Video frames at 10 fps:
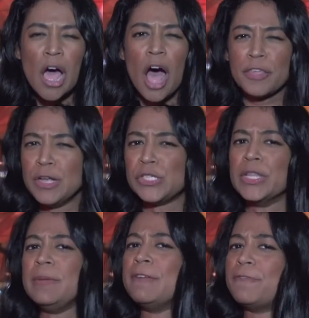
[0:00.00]
Although it's
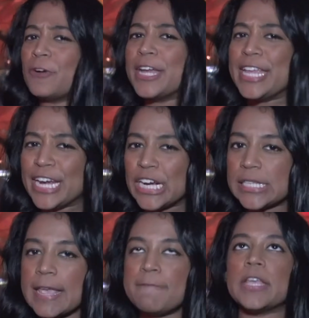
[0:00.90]
only been four years,
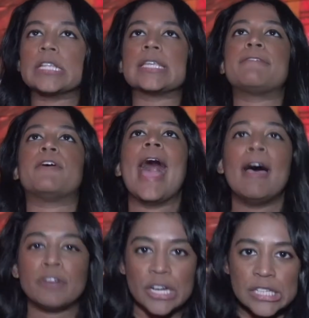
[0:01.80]
it feels like
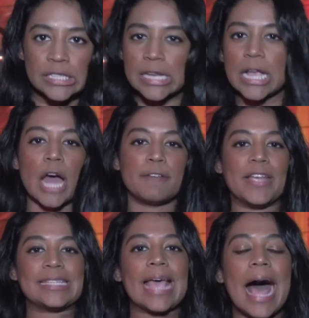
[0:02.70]
forever since I got a
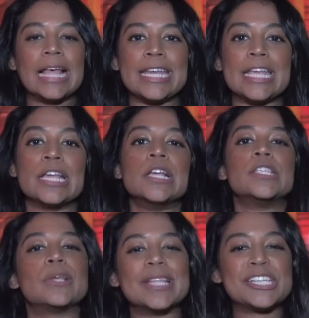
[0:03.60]
fatality,
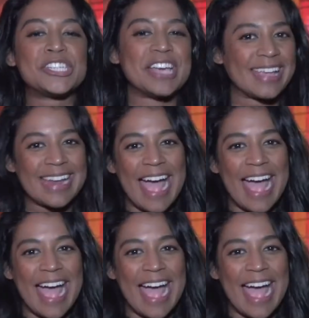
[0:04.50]
so let's check it